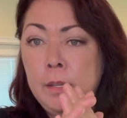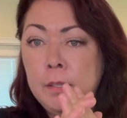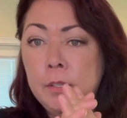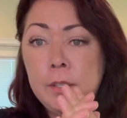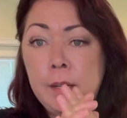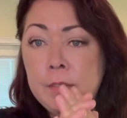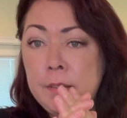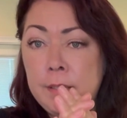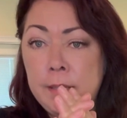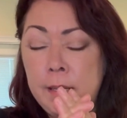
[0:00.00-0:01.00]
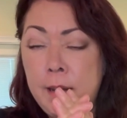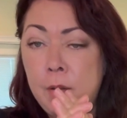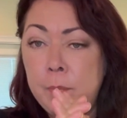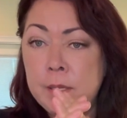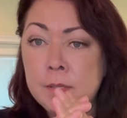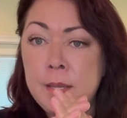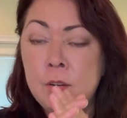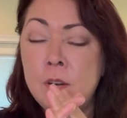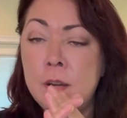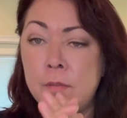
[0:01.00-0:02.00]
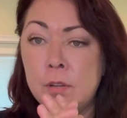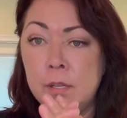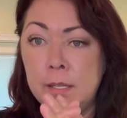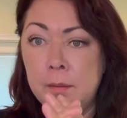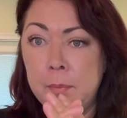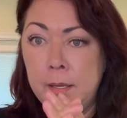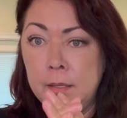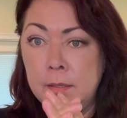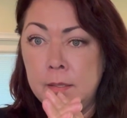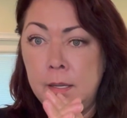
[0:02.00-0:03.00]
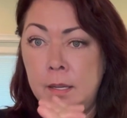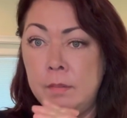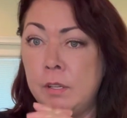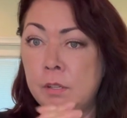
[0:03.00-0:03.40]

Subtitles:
you're going to have to thin that out, because they are never going to get big. They're